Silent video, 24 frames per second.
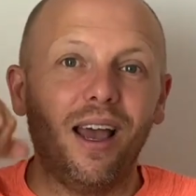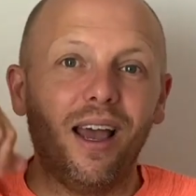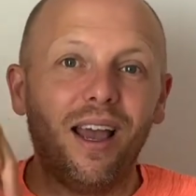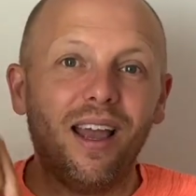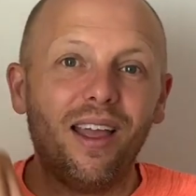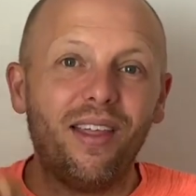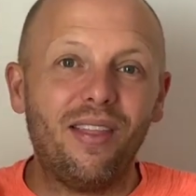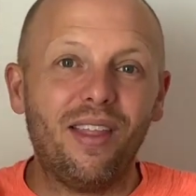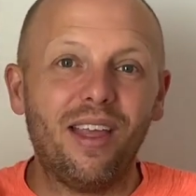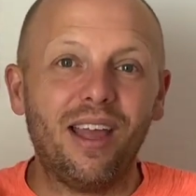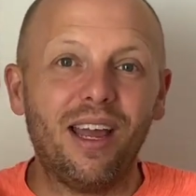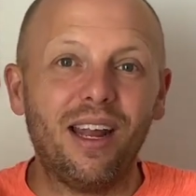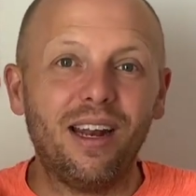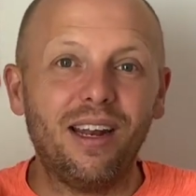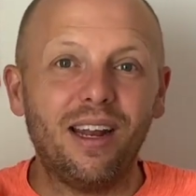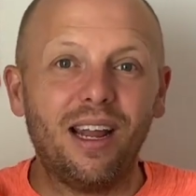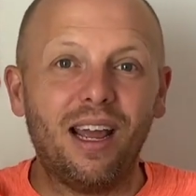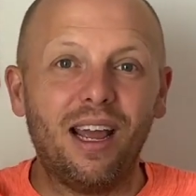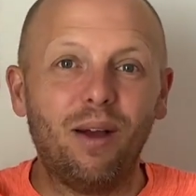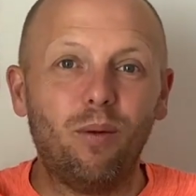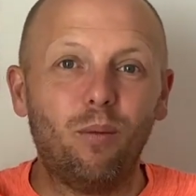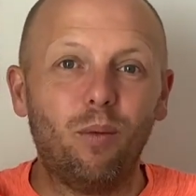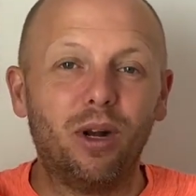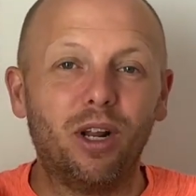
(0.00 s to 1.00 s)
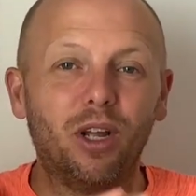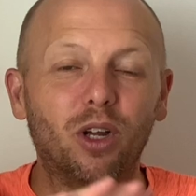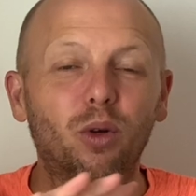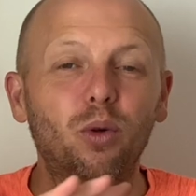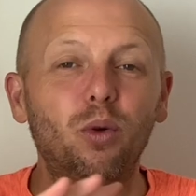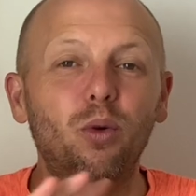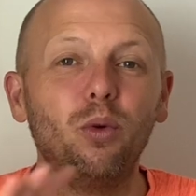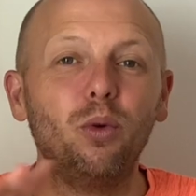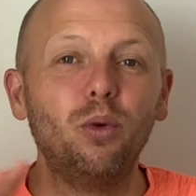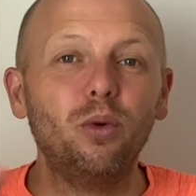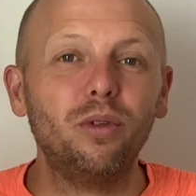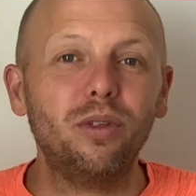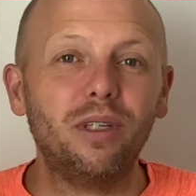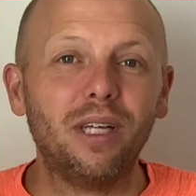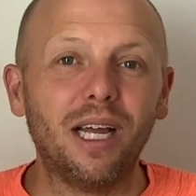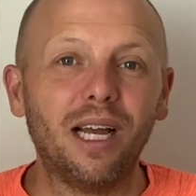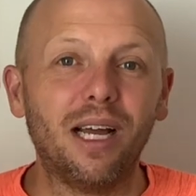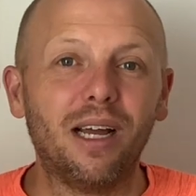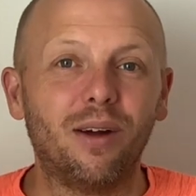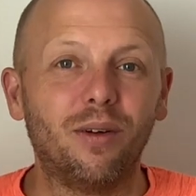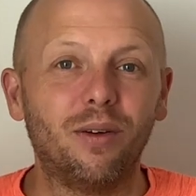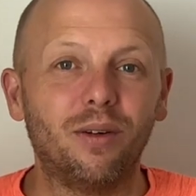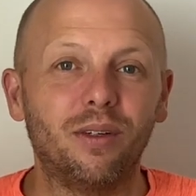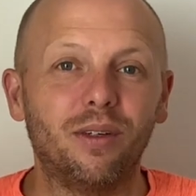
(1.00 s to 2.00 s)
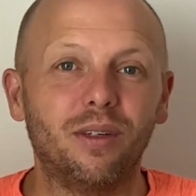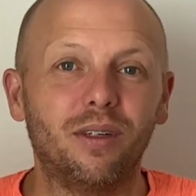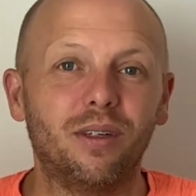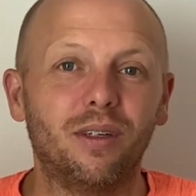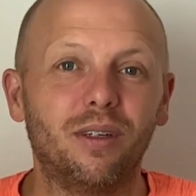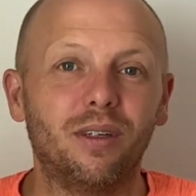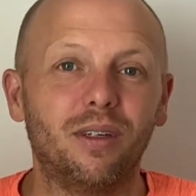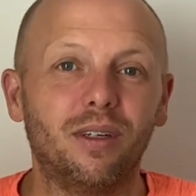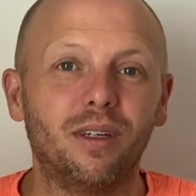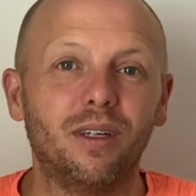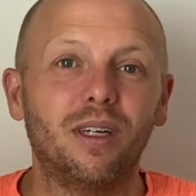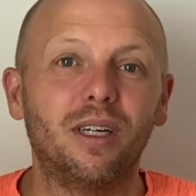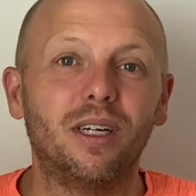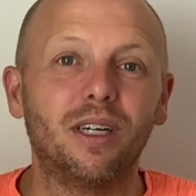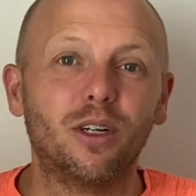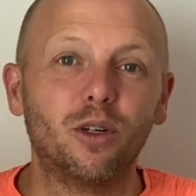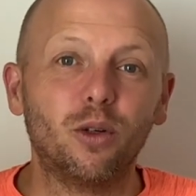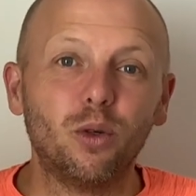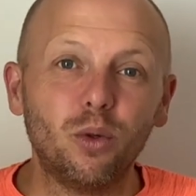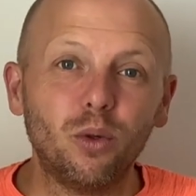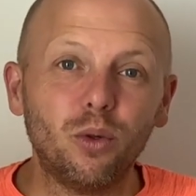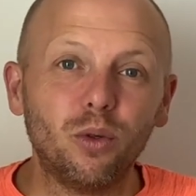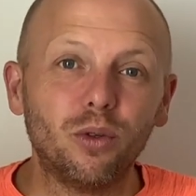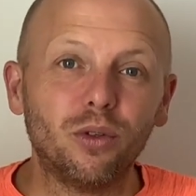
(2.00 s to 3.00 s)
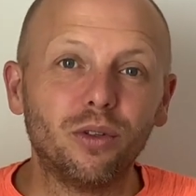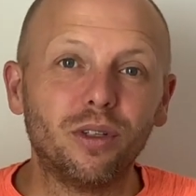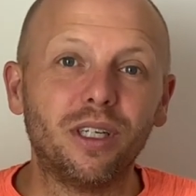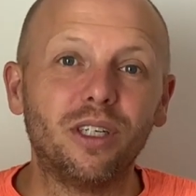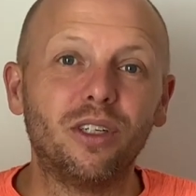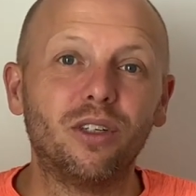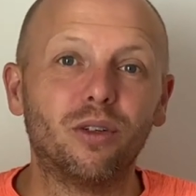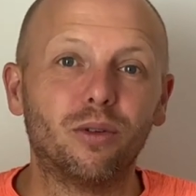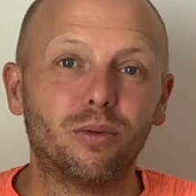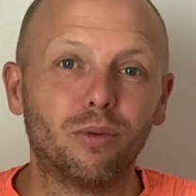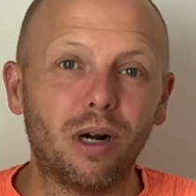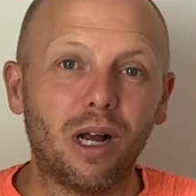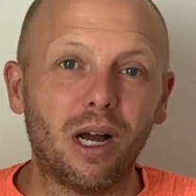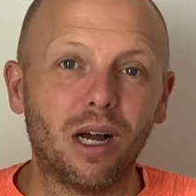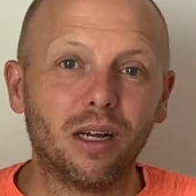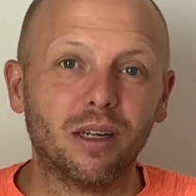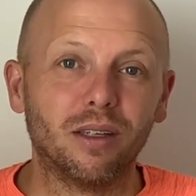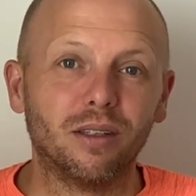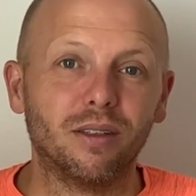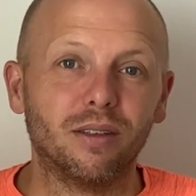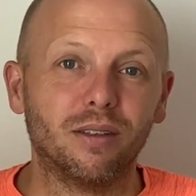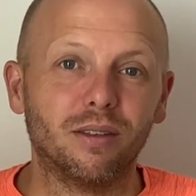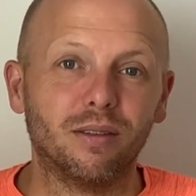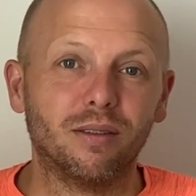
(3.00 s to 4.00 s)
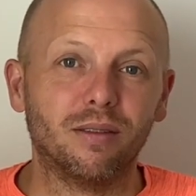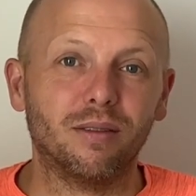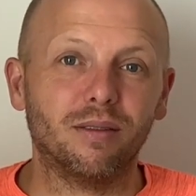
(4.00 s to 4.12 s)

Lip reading: And then when it cools down, it cools into rocks.